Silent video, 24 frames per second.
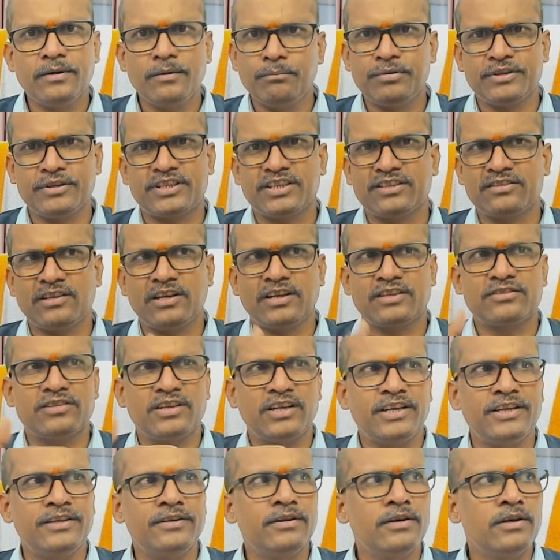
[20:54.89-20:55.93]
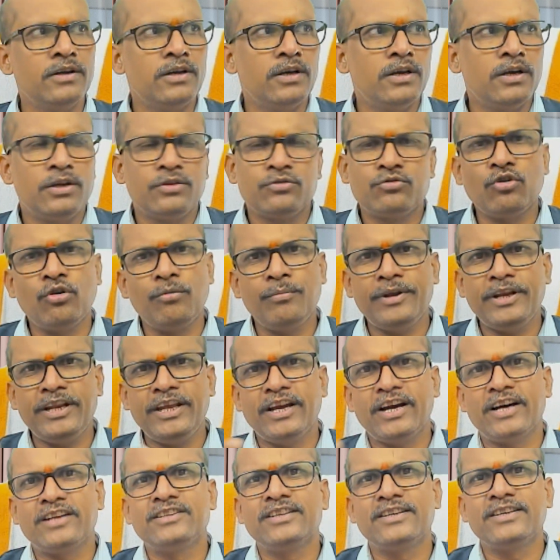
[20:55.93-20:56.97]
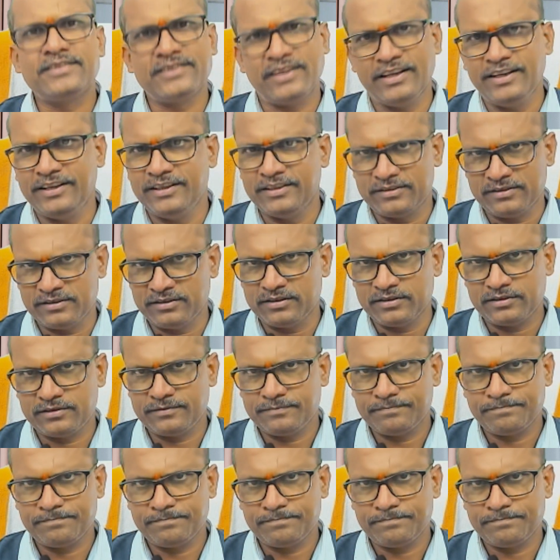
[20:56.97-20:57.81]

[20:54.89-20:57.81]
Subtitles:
Pitta lakshana in so many other skin diseases,